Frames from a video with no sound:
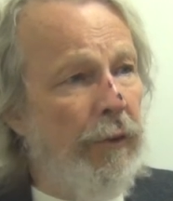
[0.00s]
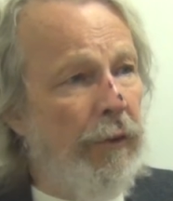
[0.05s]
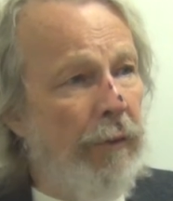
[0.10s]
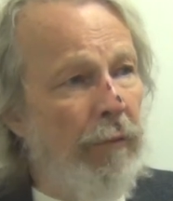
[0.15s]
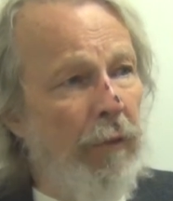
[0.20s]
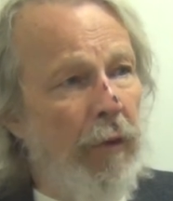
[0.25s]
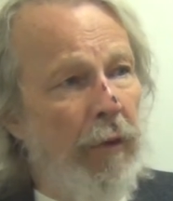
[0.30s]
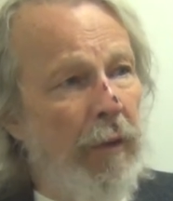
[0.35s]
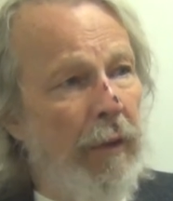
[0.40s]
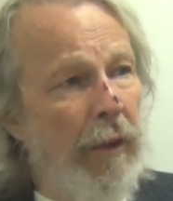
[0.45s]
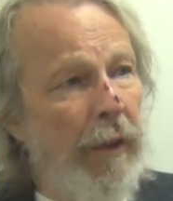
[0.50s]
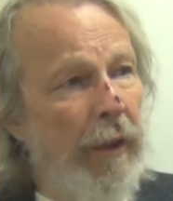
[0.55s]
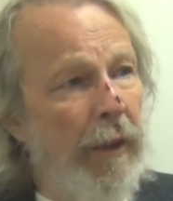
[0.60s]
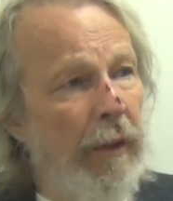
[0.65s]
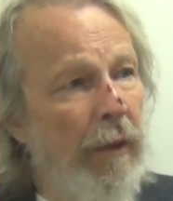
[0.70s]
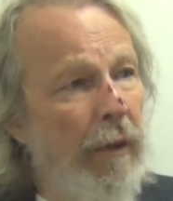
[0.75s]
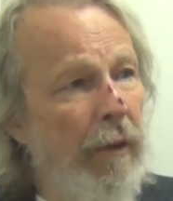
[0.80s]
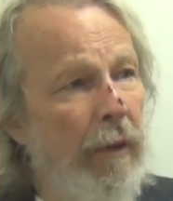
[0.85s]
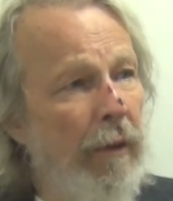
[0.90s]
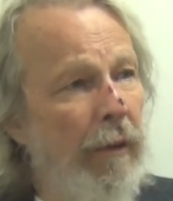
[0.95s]
Zamora
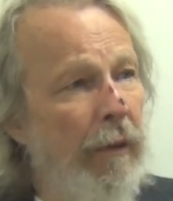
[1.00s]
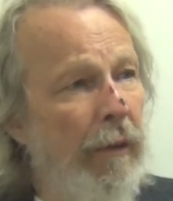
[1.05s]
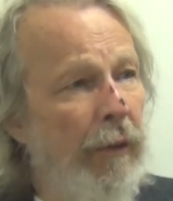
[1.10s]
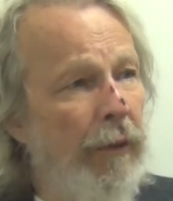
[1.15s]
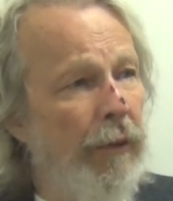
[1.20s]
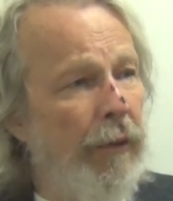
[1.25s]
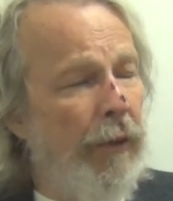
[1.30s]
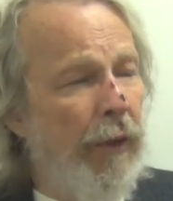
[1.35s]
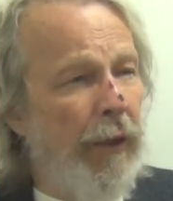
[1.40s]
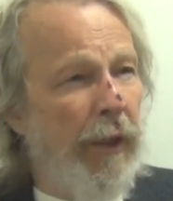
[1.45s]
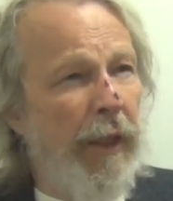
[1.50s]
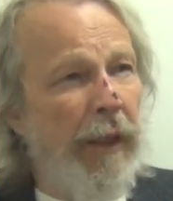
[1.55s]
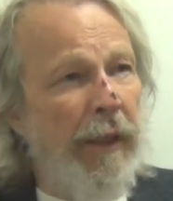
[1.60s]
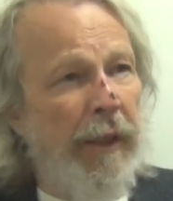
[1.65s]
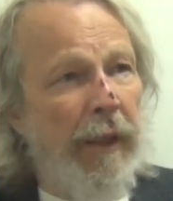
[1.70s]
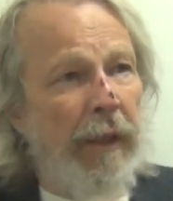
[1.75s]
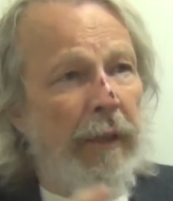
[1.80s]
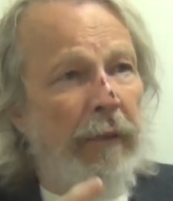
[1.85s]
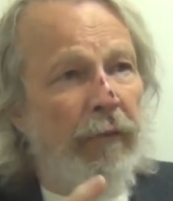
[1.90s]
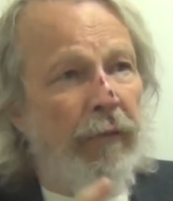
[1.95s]
at all. He
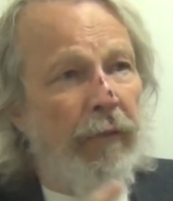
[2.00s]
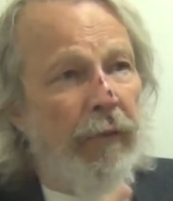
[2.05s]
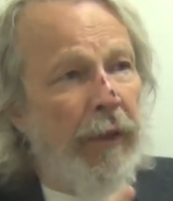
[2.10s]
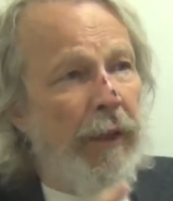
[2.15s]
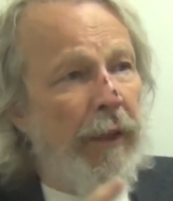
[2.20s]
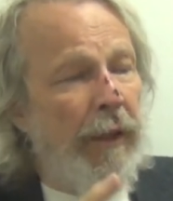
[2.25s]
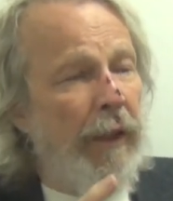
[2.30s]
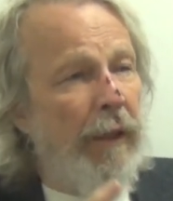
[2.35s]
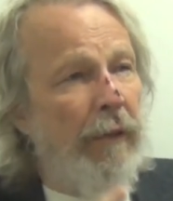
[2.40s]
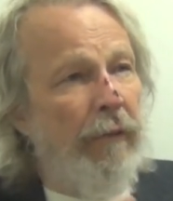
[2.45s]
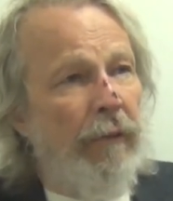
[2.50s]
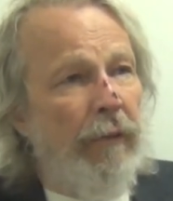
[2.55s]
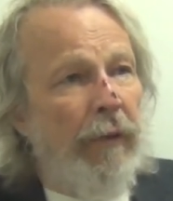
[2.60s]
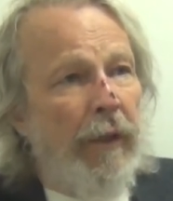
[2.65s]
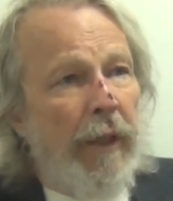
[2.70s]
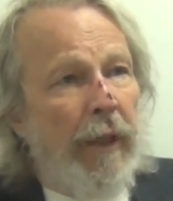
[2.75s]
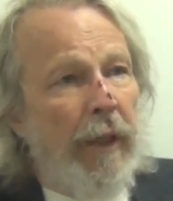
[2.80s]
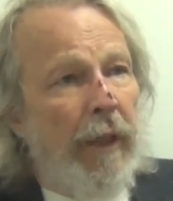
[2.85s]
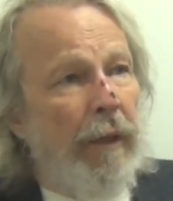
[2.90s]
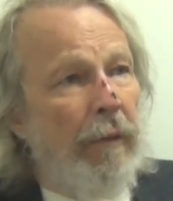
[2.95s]
didn't, he didn't
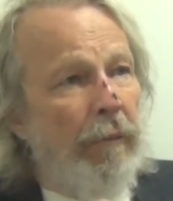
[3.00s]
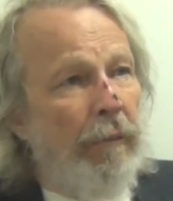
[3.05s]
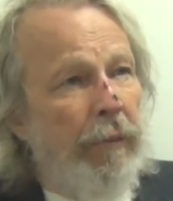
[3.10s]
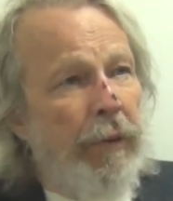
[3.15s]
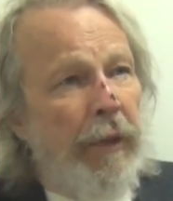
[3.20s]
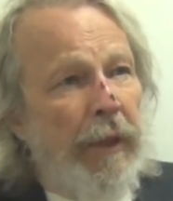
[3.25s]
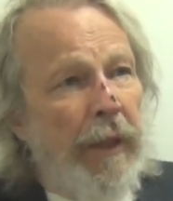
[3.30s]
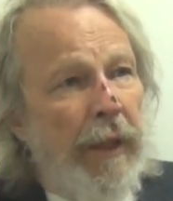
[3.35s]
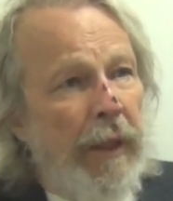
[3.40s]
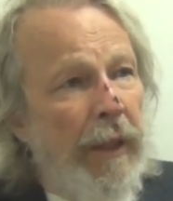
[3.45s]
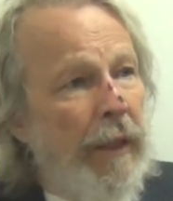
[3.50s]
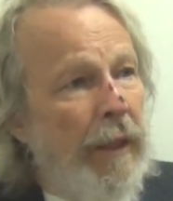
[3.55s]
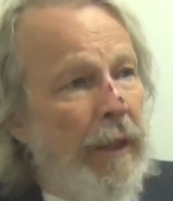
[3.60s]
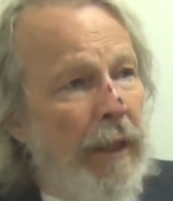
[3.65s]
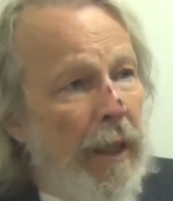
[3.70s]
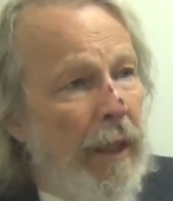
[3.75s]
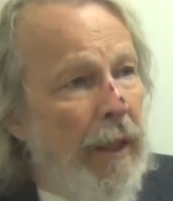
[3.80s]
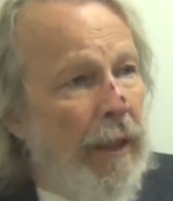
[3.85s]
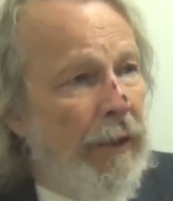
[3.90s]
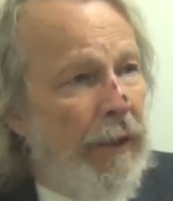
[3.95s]
put any
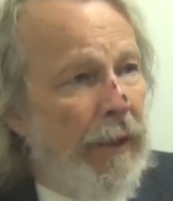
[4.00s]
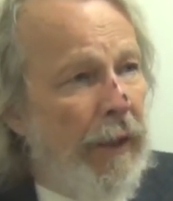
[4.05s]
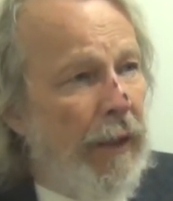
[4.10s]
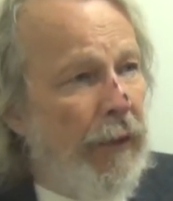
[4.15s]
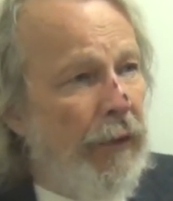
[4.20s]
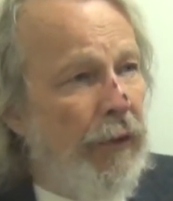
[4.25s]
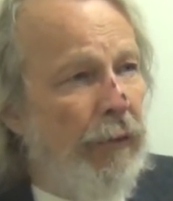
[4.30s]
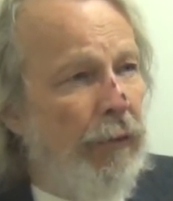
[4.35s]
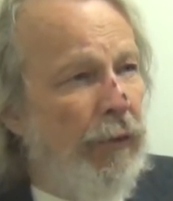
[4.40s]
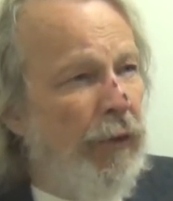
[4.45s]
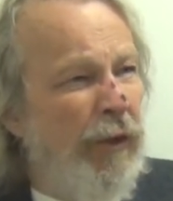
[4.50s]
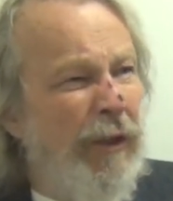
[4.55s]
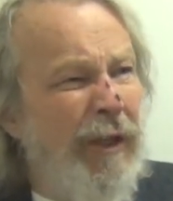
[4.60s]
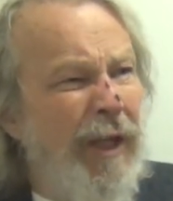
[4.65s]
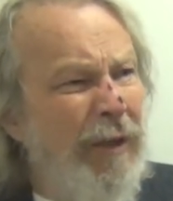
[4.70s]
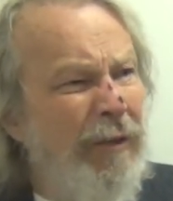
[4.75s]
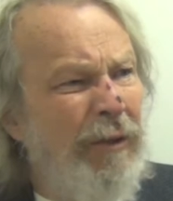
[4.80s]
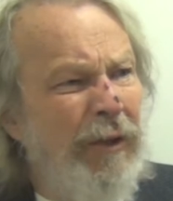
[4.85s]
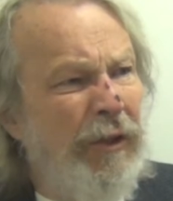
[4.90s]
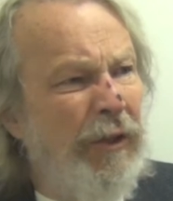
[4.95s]
context. There was
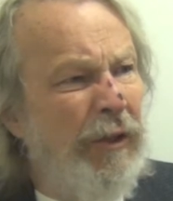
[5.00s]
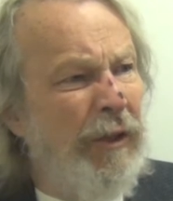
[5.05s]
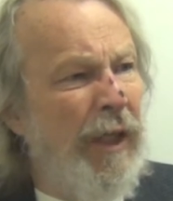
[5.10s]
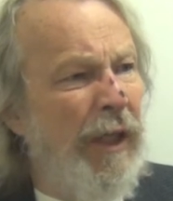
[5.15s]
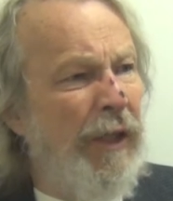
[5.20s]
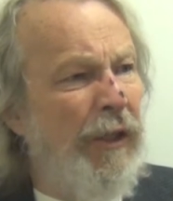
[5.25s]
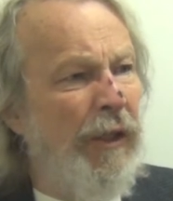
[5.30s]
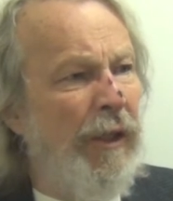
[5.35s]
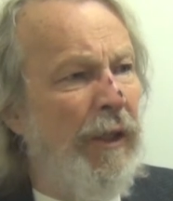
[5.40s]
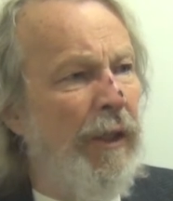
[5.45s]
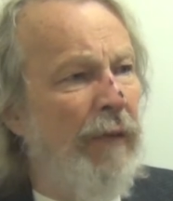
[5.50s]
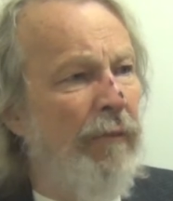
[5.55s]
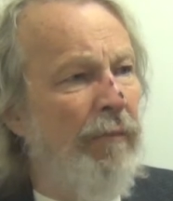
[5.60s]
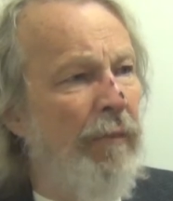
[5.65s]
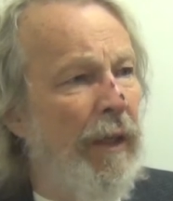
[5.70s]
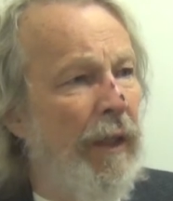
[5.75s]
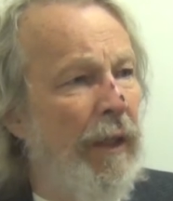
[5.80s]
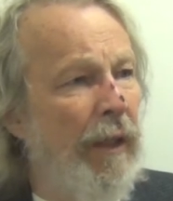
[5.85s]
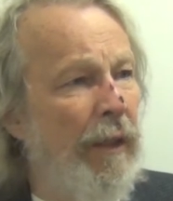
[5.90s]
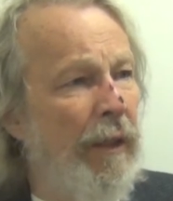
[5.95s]
no discussion of
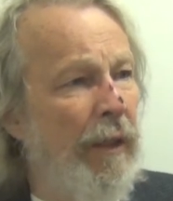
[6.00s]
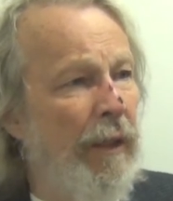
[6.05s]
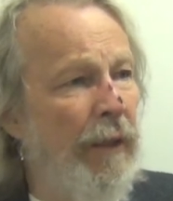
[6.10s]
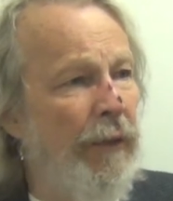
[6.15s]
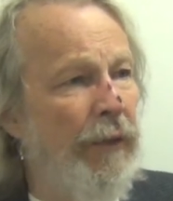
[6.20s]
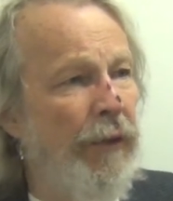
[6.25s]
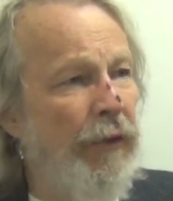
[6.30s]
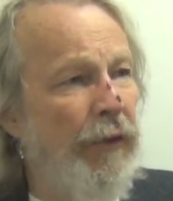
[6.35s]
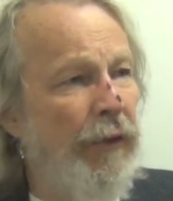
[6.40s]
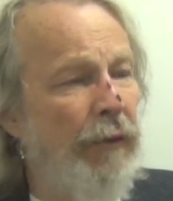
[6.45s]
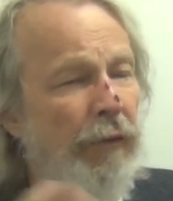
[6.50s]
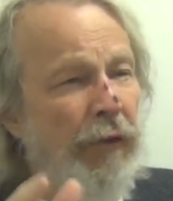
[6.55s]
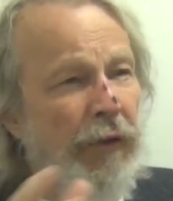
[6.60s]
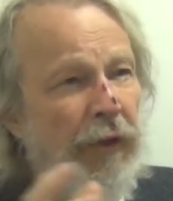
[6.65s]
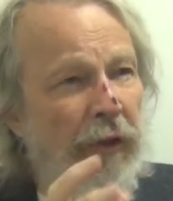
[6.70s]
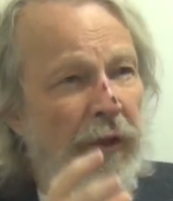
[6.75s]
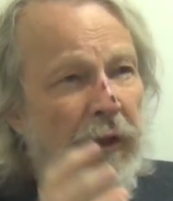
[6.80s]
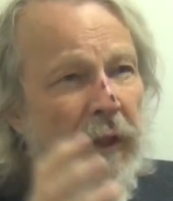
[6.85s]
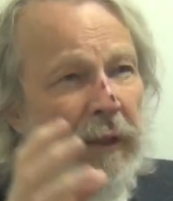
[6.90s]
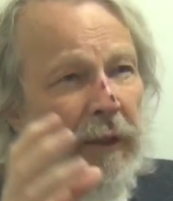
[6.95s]
mental illness. It was
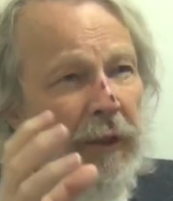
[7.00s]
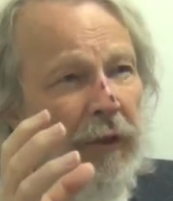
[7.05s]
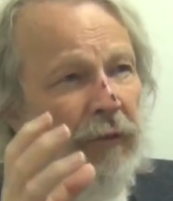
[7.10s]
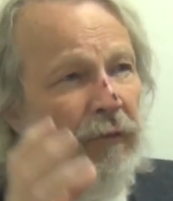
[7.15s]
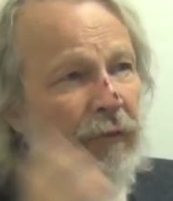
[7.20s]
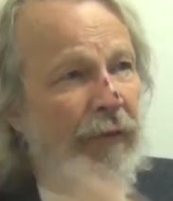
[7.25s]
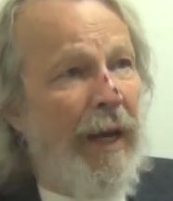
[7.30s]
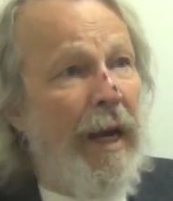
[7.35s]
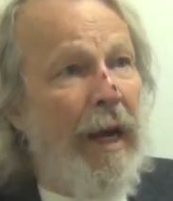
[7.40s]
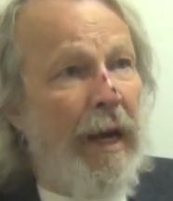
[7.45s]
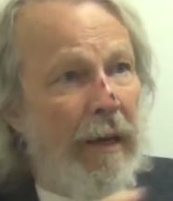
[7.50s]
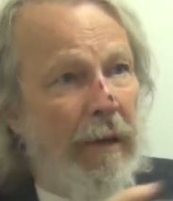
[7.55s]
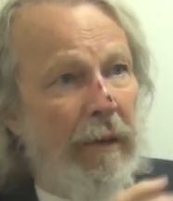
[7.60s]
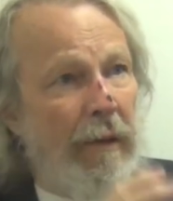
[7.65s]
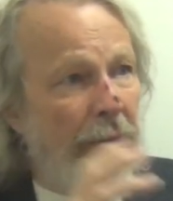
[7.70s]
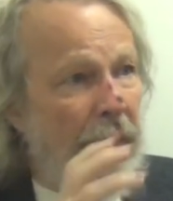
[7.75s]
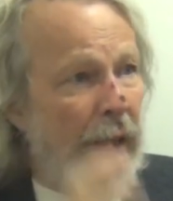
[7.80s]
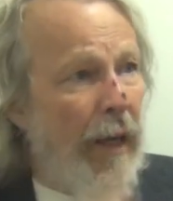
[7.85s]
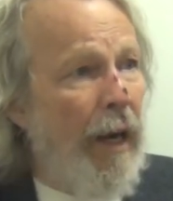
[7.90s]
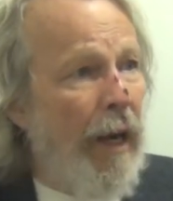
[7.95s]
just like this
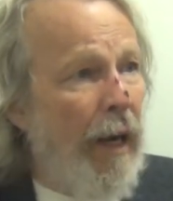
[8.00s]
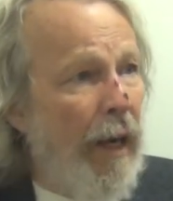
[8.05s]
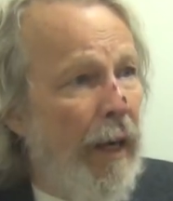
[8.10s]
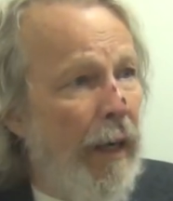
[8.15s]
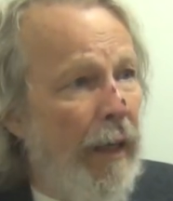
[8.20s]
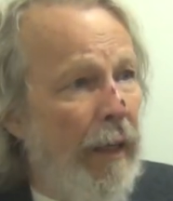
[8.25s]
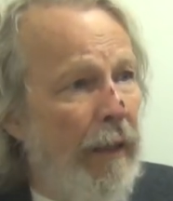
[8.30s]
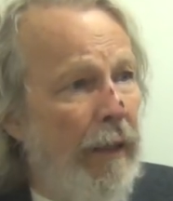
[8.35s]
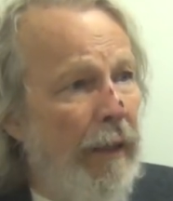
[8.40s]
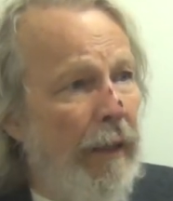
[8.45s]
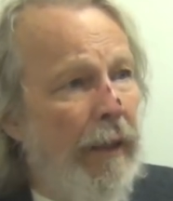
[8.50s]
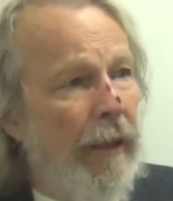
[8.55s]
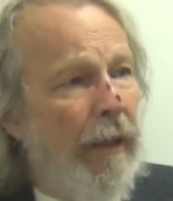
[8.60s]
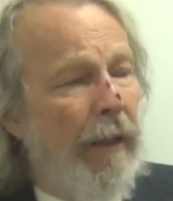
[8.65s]
vile guy